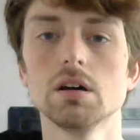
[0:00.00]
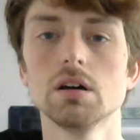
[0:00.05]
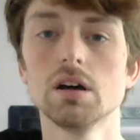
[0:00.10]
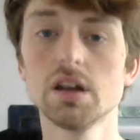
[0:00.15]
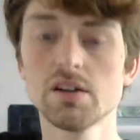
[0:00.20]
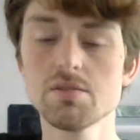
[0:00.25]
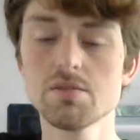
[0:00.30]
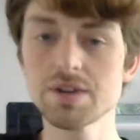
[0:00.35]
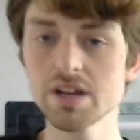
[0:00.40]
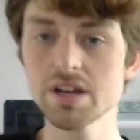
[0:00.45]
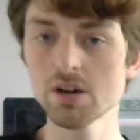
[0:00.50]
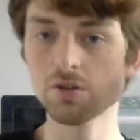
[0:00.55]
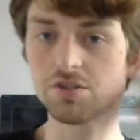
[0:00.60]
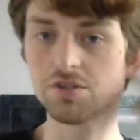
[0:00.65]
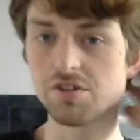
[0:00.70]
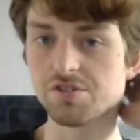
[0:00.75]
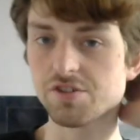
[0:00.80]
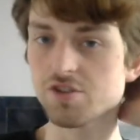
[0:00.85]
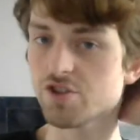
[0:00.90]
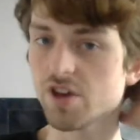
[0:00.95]
Hi everybody,
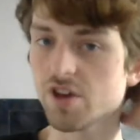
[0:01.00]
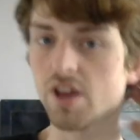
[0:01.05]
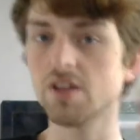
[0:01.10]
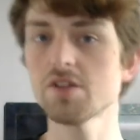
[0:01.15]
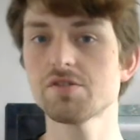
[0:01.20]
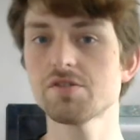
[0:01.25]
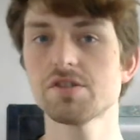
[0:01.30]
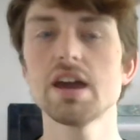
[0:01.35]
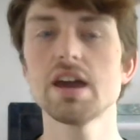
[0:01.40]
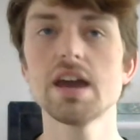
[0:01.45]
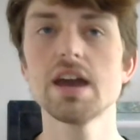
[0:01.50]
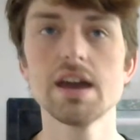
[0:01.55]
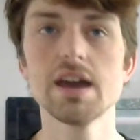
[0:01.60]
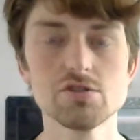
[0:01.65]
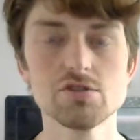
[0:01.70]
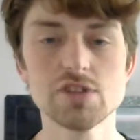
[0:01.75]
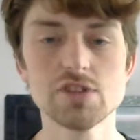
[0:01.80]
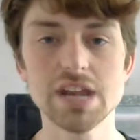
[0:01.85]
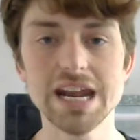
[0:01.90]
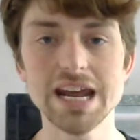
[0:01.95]
Autistic Genius
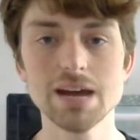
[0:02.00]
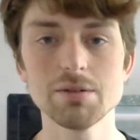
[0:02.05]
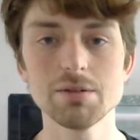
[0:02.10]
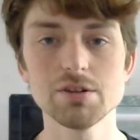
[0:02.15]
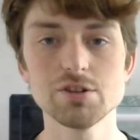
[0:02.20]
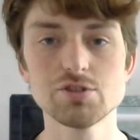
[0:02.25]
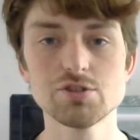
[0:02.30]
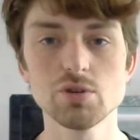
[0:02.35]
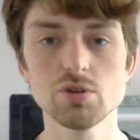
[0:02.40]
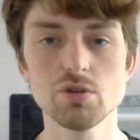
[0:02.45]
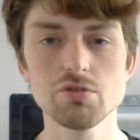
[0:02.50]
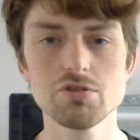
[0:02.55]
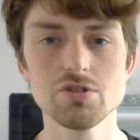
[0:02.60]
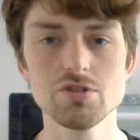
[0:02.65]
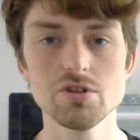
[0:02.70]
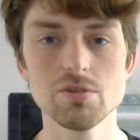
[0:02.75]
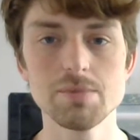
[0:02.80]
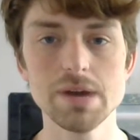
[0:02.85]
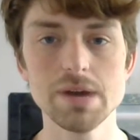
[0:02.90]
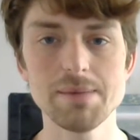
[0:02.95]
here. Today I'm going to talk to
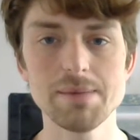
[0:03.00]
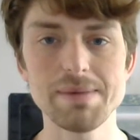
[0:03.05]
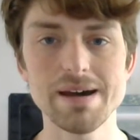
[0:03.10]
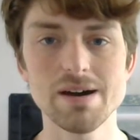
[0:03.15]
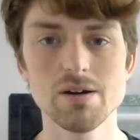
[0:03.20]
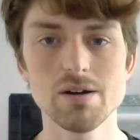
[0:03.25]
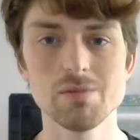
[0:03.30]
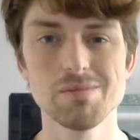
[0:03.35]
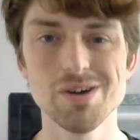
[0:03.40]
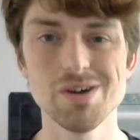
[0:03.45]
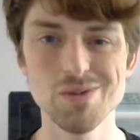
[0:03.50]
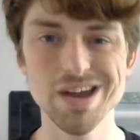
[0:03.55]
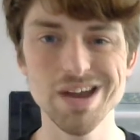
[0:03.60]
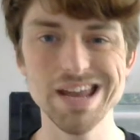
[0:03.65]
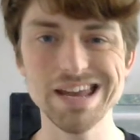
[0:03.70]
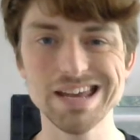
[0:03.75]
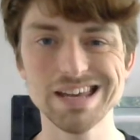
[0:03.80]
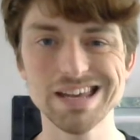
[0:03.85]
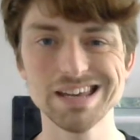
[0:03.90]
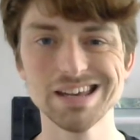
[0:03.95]
you a bit about my
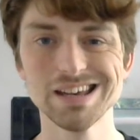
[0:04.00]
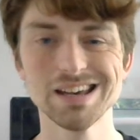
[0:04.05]
week.